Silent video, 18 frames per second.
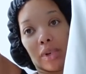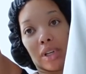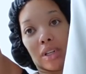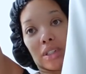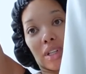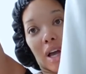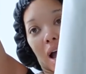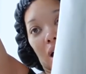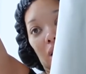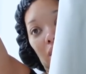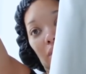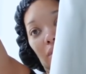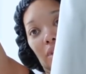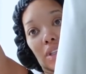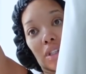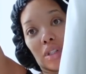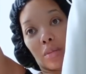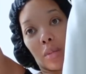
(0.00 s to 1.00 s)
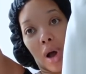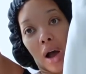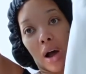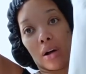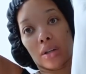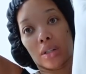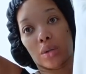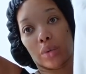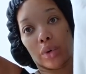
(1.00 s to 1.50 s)
because all of the
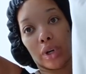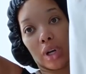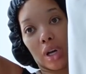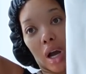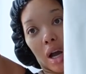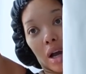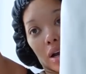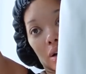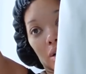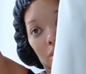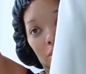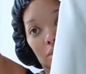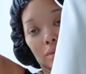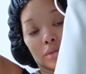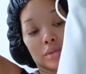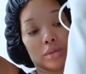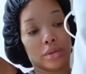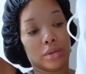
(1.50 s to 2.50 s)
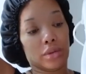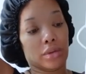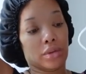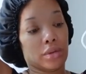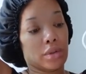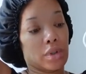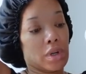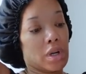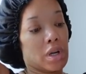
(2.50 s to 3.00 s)
smalls were gone.
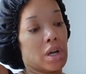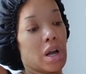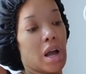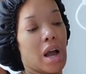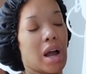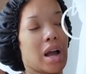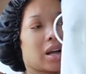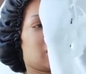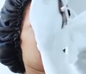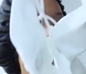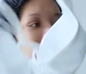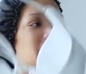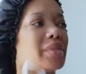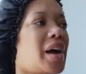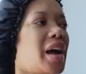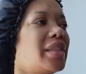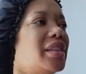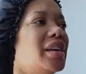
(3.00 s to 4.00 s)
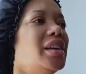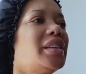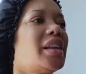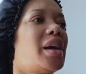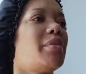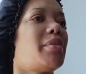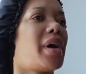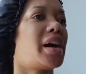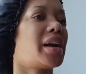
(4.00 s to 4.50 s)
I think
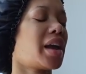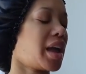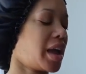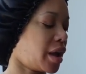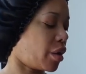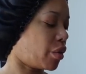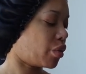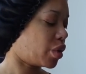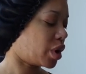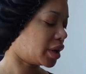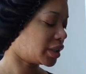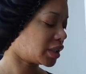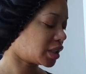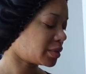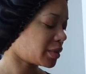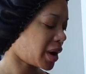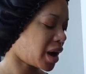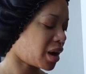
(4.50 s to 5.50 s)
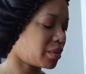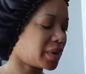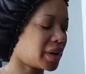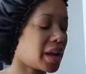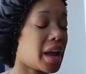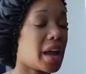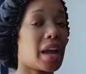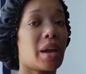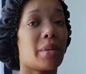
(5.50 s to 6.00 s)
they might have had one small, but
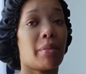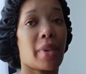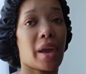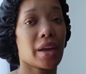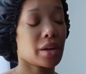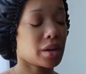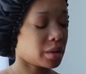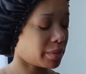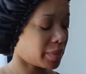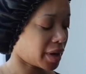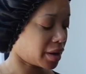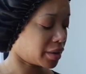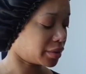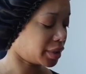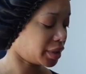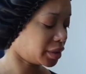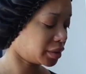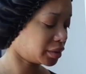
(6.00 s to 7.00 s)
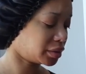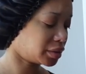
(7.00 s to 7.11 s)
it had makeup on it.